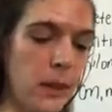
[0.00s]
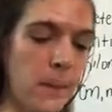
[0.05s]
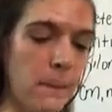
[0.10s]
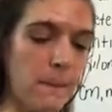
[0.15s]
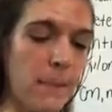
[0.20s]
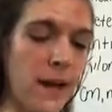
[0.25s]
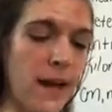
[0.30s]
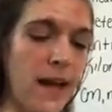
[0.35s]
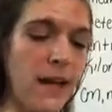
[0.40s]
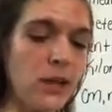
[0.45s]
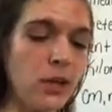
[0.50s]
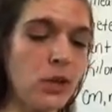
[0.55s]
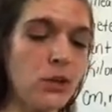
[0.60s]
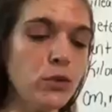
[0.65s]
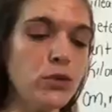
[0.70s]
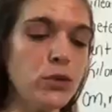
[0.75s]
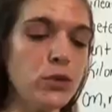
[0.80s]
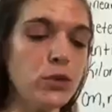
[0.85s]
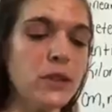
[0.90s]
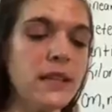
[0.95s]
but
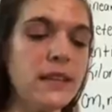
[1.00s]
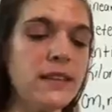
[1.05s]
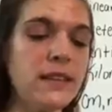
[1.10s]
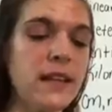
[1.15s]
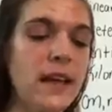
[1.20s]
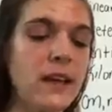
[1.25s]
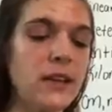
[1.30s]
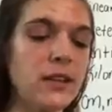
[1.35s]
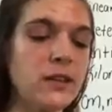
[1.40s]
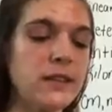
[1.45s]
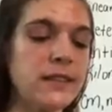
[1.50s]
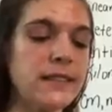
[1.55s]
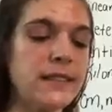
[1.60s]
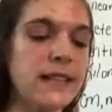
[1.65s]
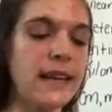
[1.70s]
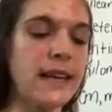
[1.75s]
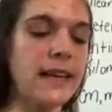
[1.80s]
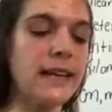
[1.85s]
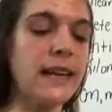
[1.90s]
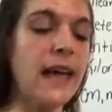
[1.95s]
you do need to
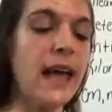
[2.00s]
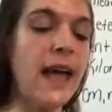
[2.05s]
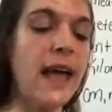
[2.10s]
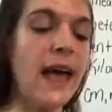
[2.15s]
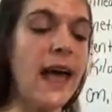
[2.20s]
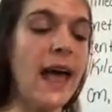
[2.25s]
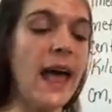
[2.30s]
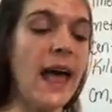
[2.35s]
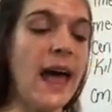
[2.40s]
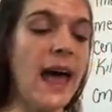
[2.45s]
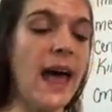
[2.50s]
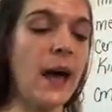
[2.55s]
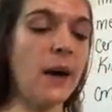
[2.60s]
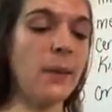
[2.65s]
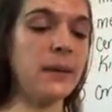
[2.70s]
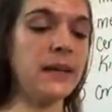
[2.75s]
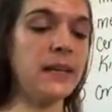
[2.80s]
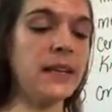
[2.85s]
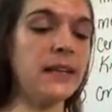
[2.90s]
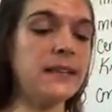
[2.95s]
understand how
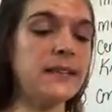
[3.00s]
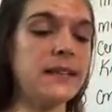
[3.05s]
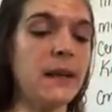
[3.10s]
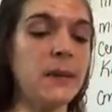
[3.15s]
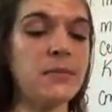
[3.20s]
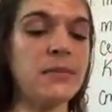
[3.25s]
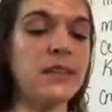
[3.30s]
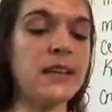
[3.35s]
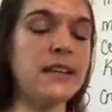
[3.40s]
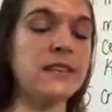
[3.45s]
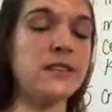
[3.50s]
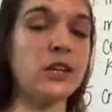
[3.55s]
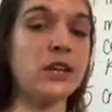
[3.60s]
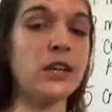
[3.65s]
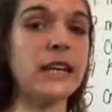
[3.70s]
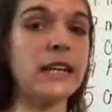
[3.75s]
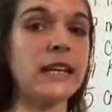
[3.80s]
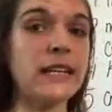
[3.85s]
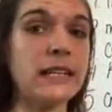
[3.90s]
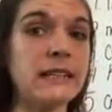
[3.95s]
many somethings are
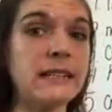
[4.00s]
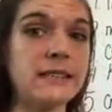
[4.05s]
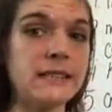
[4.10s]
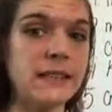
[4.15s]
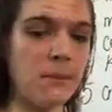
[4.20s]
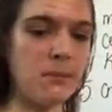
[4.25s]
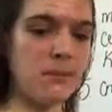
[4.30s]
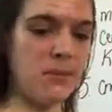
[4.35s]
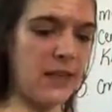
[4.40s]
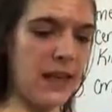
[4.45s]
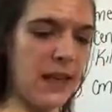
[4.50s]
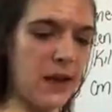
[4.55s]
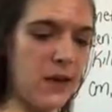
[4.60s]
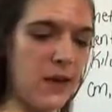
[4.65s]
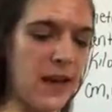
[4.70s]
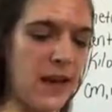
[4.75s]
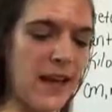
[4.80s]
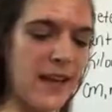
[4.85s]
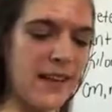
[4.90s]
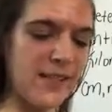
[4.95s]
in a something.
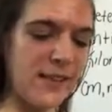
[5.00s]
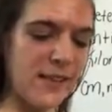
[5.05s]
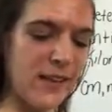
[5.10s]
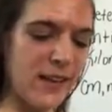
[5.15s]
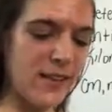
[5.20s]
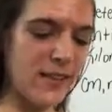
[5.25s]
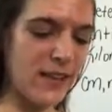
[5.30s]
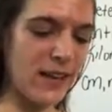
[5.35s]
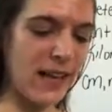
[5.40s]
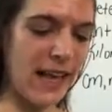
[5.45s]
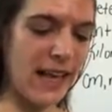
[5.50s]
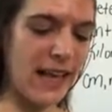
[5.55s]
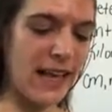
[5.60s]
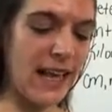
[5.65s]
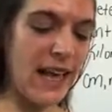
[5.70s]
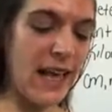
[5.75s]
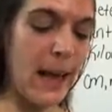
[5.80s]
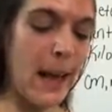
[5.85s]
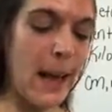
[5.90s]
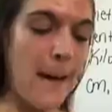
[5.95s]
Okay, so let's look at
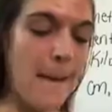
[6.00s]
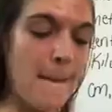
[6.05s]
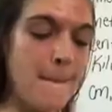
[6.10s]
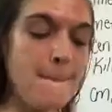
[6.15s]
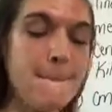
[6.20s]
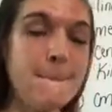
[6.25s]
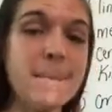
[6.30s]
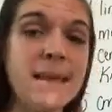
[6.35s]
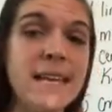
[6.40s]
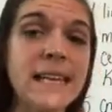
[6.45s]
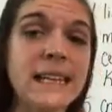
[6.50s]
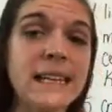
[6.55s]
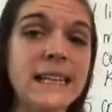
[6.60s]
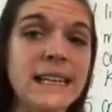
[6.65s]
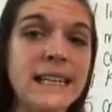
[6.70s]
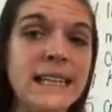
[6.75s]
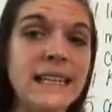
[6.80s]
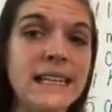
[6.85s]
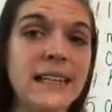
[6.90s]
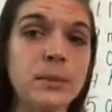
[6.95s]
it.
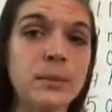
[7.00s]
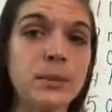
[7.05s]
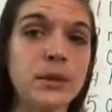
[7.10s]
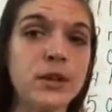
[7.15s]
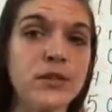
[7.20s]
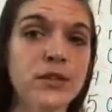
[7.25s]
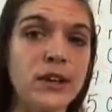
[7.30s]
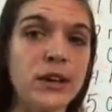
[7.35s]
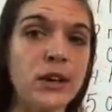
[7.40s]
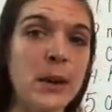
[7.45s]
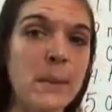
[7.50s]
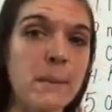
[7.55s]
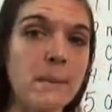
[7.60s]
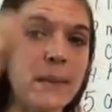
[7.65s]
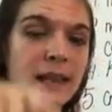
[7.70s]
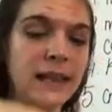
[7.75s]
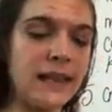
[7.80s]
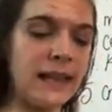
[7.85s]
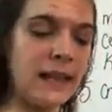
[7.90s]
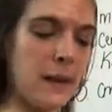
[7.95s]
Milli, put your finger on
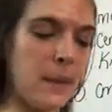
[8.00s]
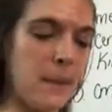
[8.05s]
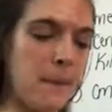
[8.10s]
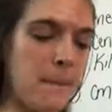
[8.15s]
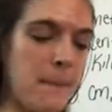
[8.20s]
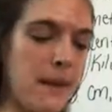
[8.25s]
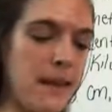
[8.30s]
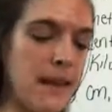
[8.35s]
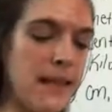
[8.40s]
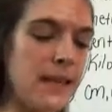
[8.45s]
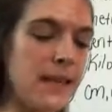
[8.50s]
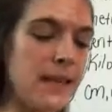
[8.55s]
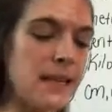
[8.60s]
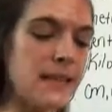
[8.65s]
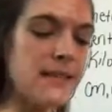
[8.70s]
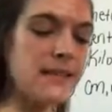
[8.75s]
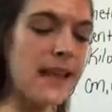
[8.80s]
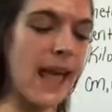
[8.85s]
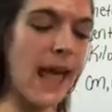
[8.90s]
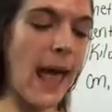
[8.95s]
milli. Milli
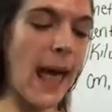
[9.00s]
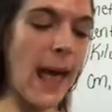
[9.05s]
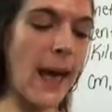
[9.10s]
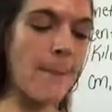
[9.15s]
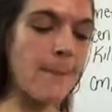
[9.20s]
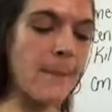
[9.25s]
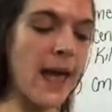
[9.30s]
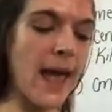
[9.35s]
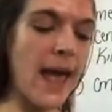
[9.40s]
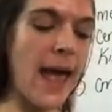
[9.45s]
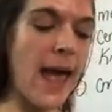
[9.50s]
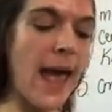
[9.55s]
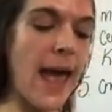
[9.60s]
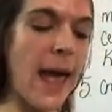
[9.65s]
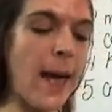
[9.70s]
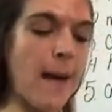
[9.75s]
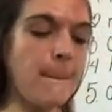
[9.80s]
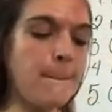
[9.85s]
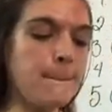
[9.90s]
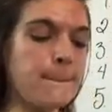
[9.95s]
is
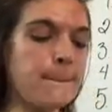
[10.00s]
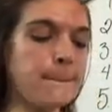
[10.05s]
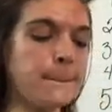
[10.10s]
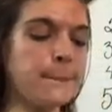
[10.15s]
mm,